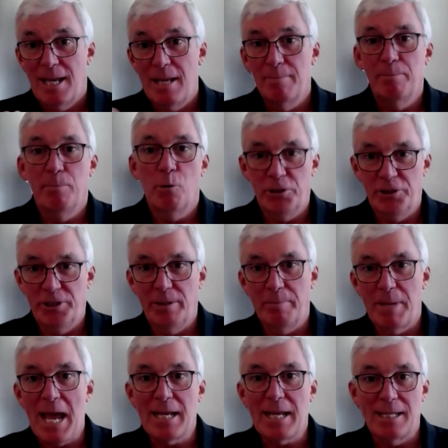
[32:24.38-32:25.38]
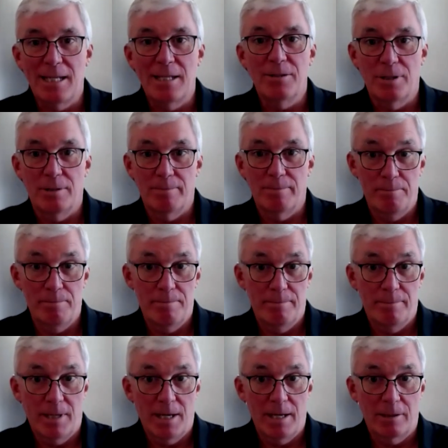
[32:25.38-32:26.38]
and push it back into
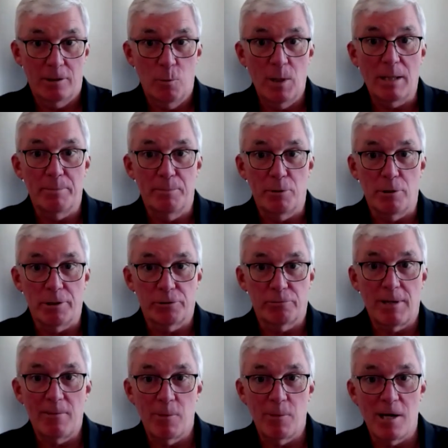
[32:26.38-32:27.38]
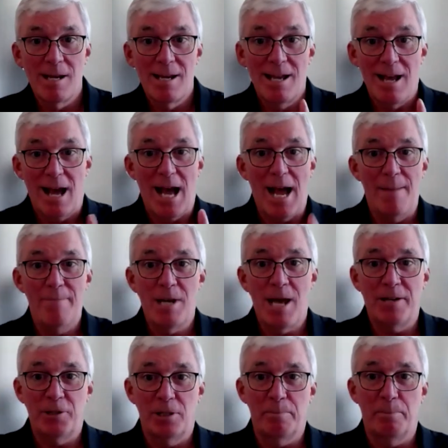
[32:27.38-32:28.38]
QuickBooks, right? Where I'm
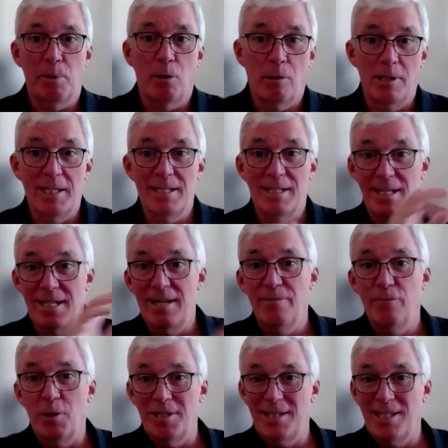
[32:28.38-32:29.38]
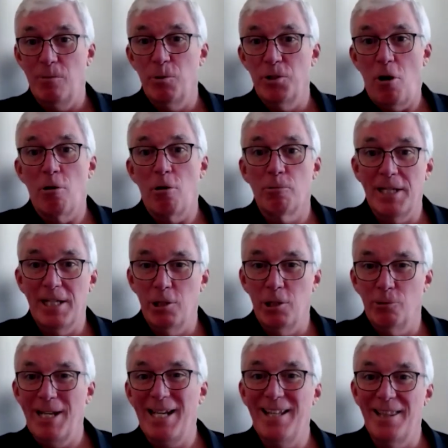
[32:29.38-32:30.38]
not just pulling an invoice that was already
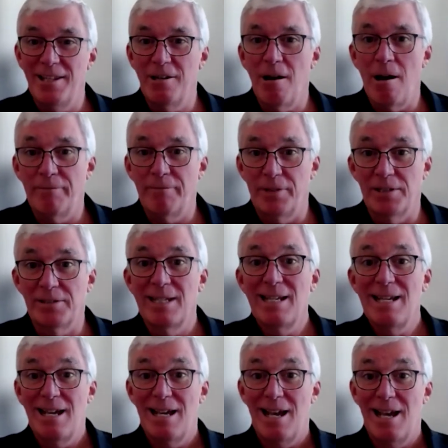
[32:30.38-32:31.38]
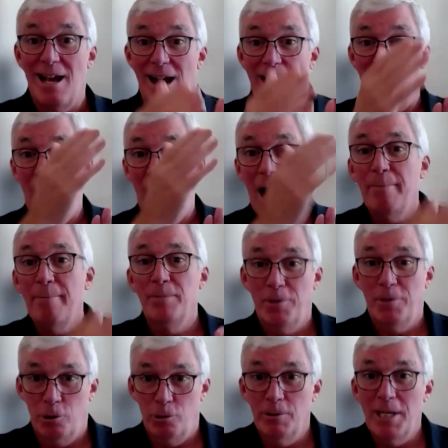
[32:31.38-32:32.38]
created in the office. I'm
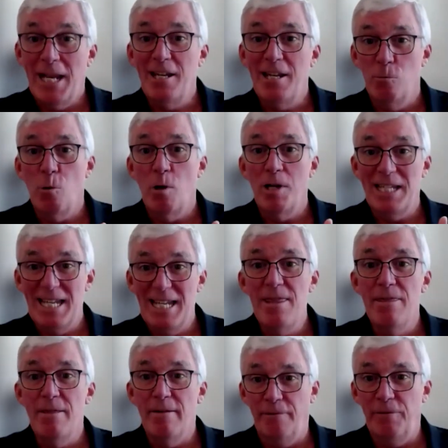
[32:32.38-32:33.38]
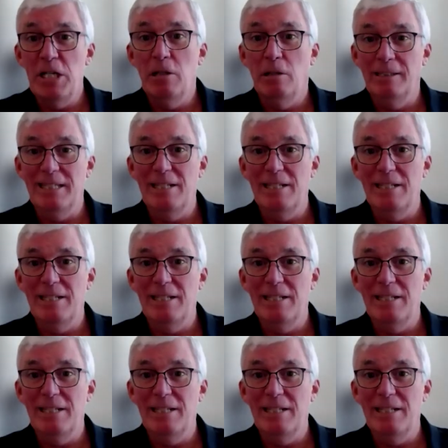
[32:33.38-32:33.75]
creating one in the field